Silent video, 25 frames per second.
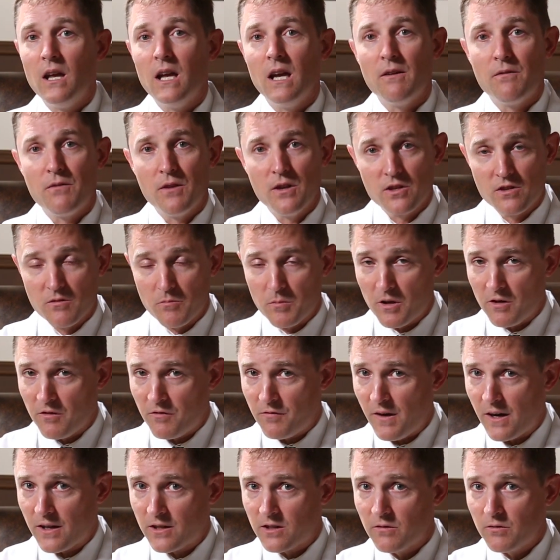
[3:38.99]
If these have been
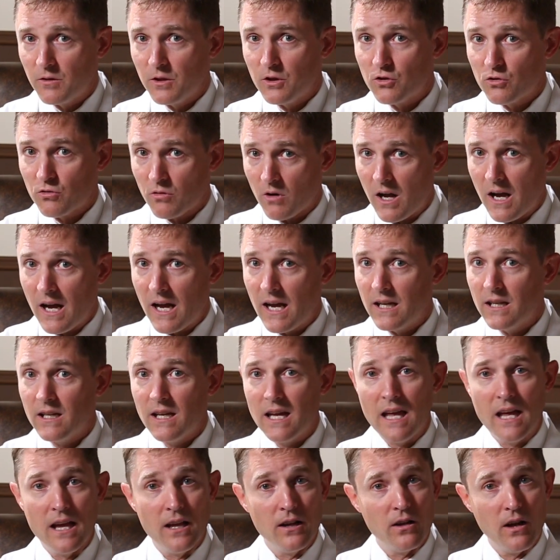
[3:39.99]
effectively tried
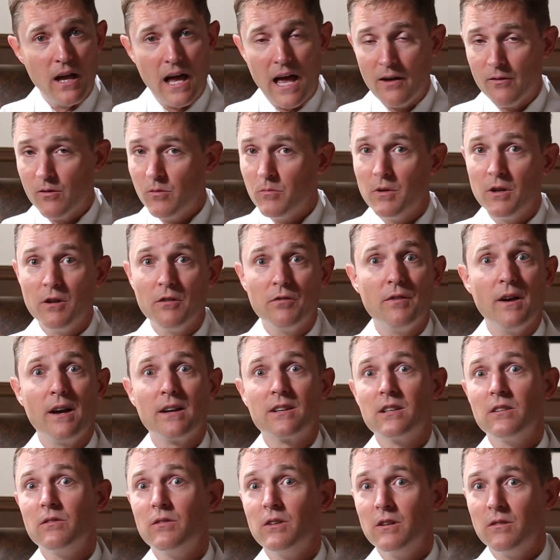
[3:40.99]
and haven't been
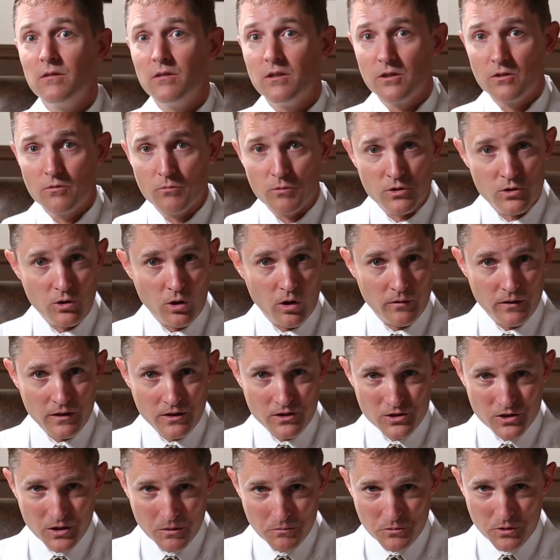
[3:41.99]
effective in
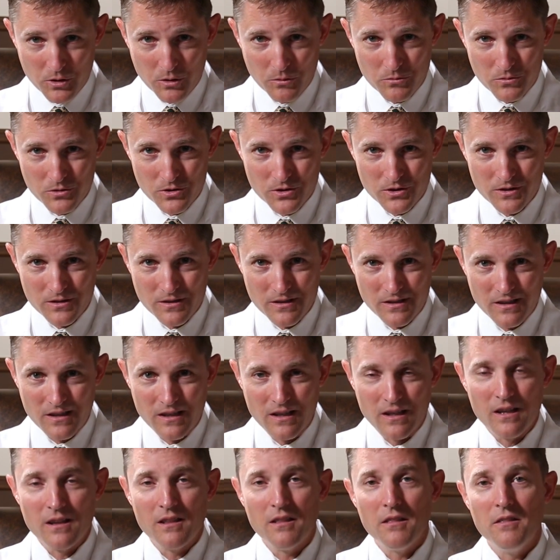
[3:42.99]
resolving symptoms,
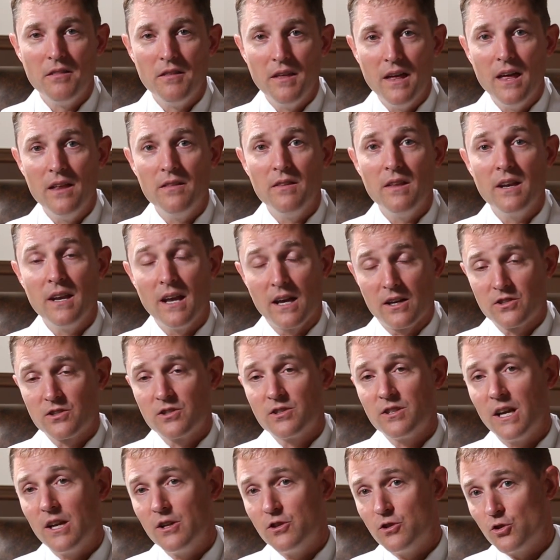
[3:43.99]
then the
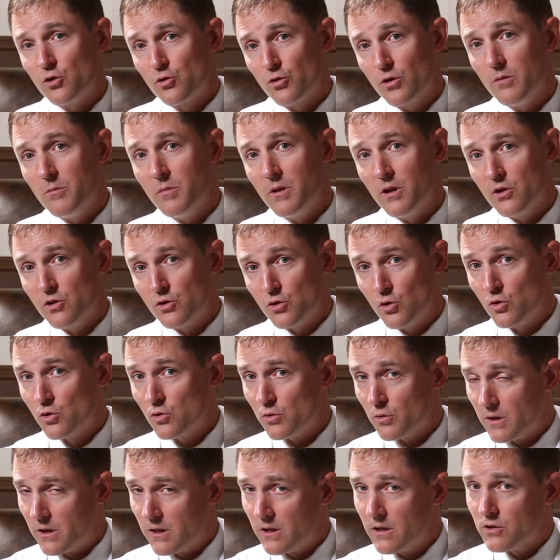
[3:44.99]
next stage in treatment is
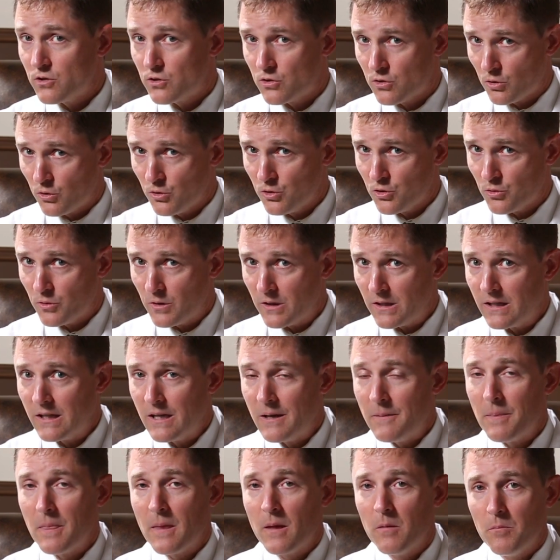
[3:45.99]
usually surgery.
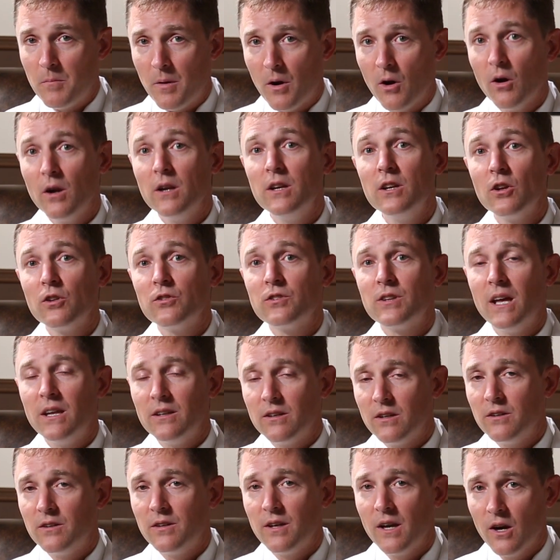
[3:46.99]
Peroneal
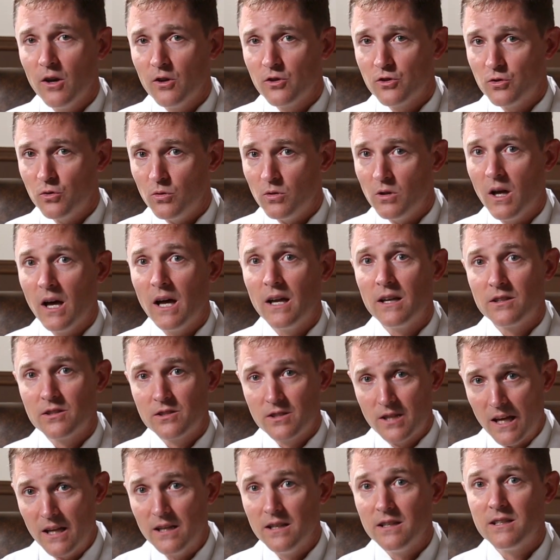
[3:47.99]
tendon tears do
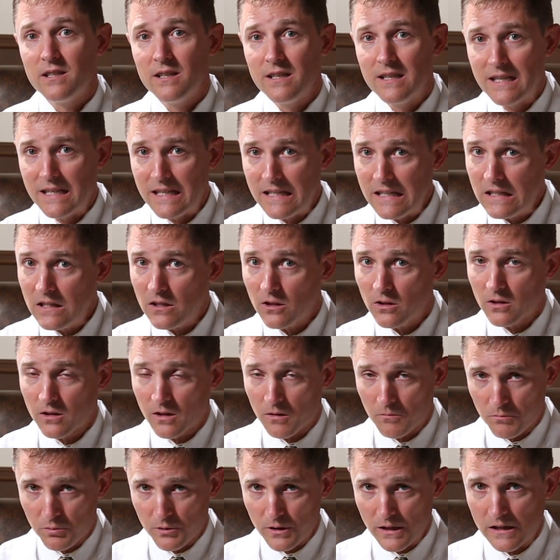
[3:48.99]
not tend to heal
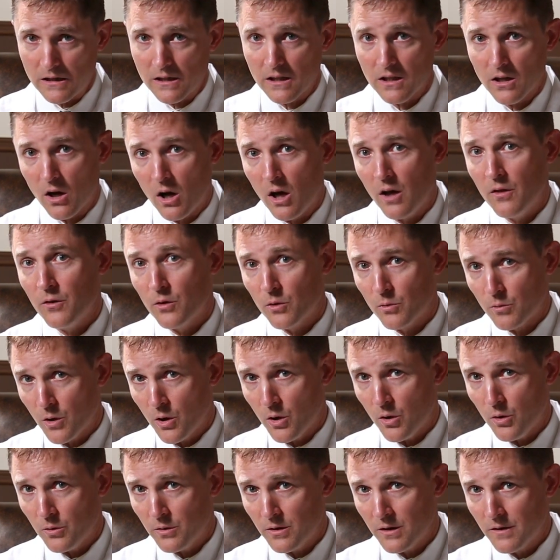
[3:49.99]
completely on their
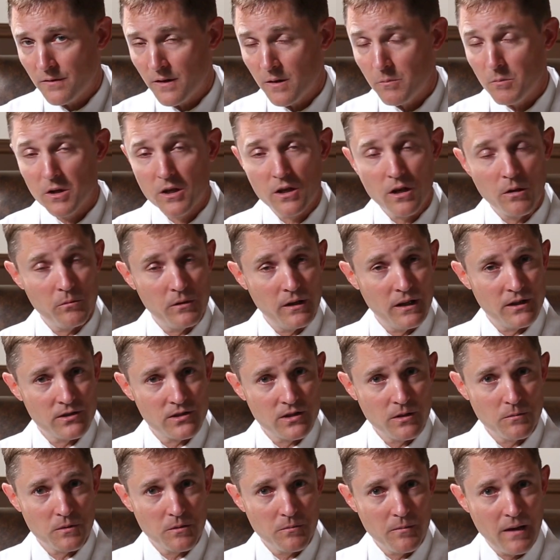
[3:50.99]
own. They become less
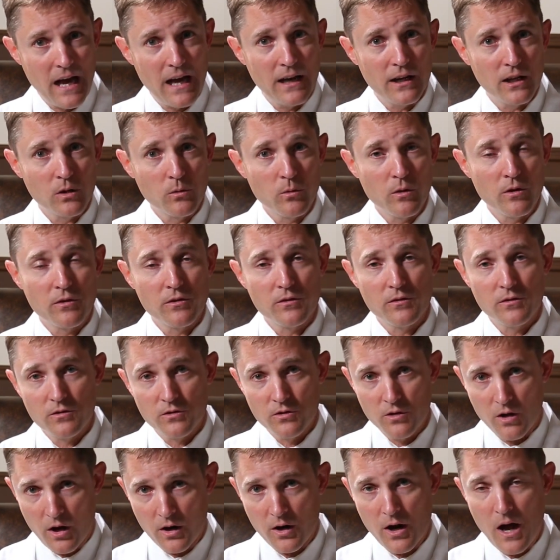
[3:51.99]
symptomatic with
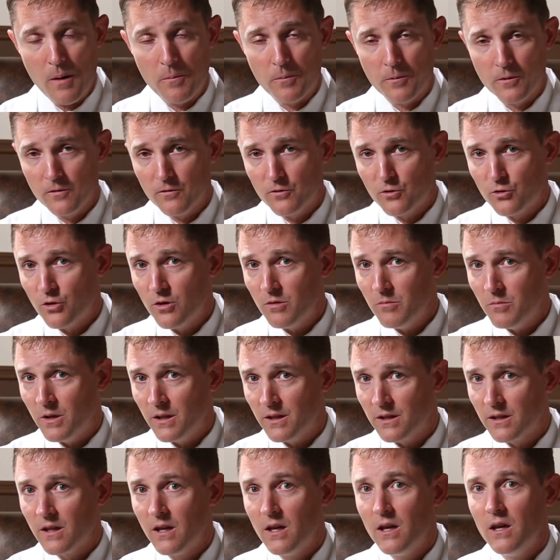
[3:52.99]
non operative
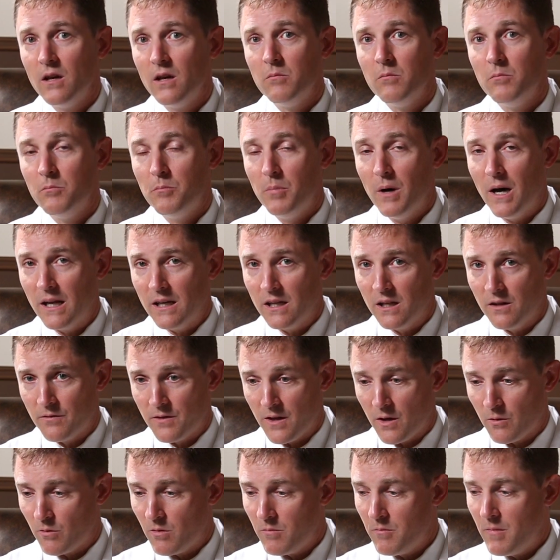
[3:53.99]
treatment. But if
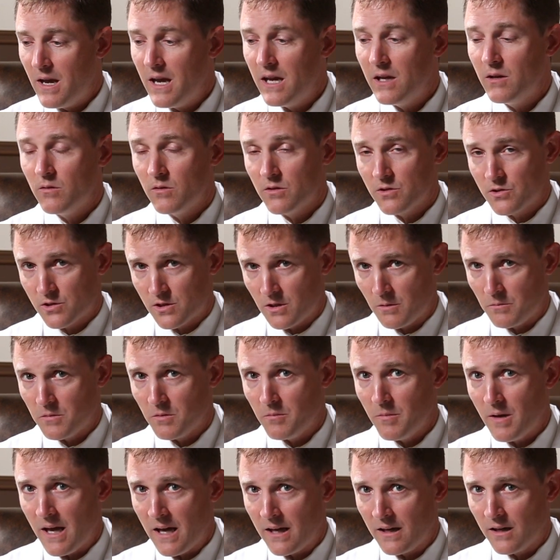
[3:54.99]
they remain
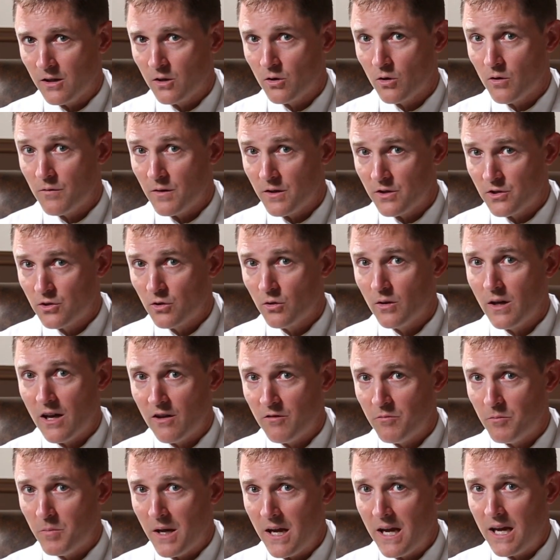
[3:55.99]
symptomatic or if they still
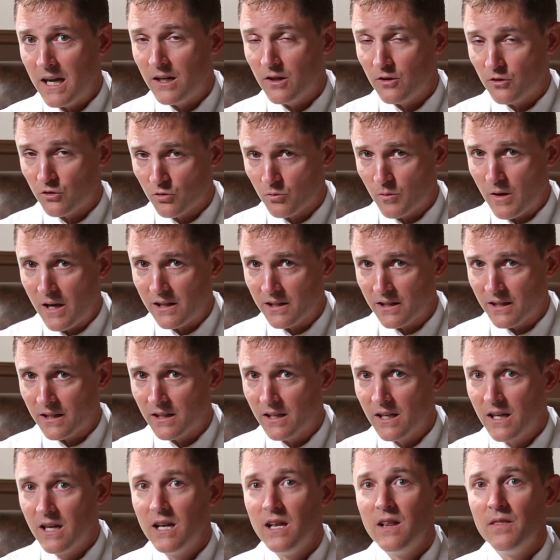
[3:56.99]
have pain and
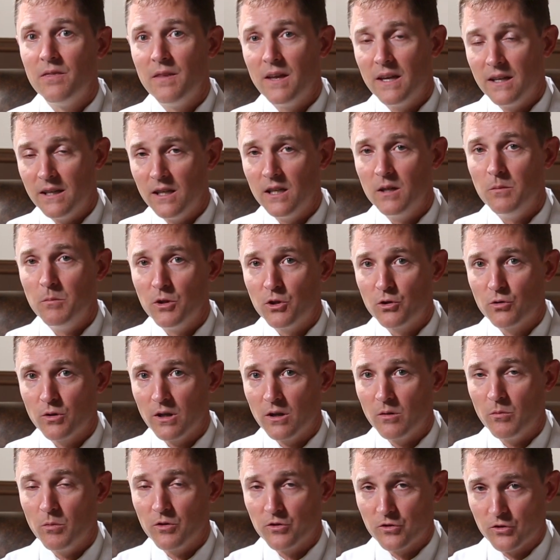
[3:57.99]
swelling, they need to be
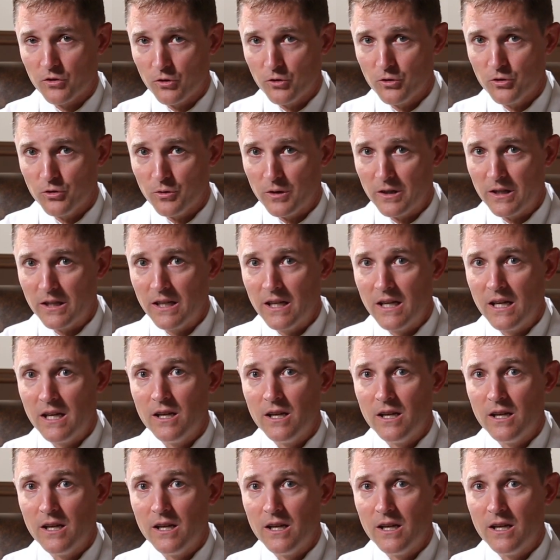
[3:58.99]
treated with surgery.